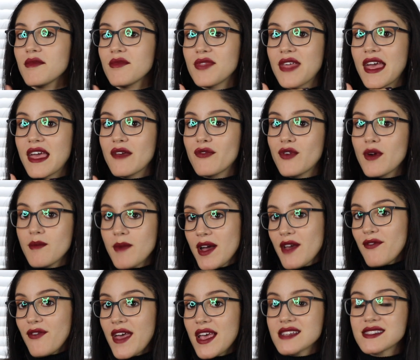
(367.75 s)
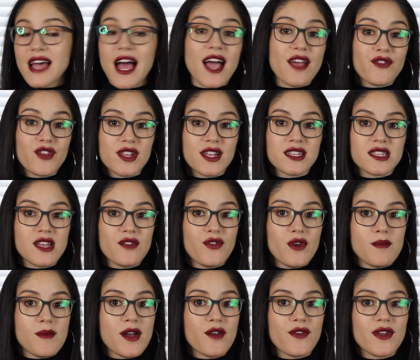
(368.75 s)
They fit my face. I feel like they
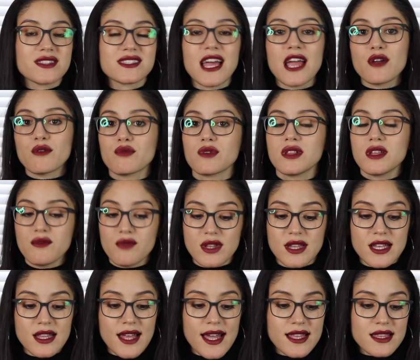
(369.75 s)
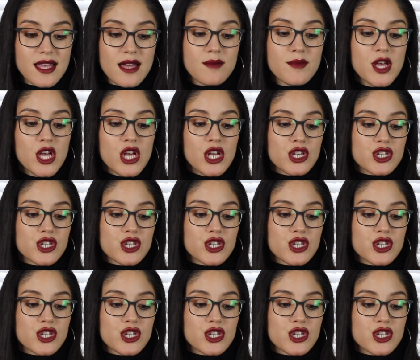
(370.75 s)
fit my face. I really, really like them.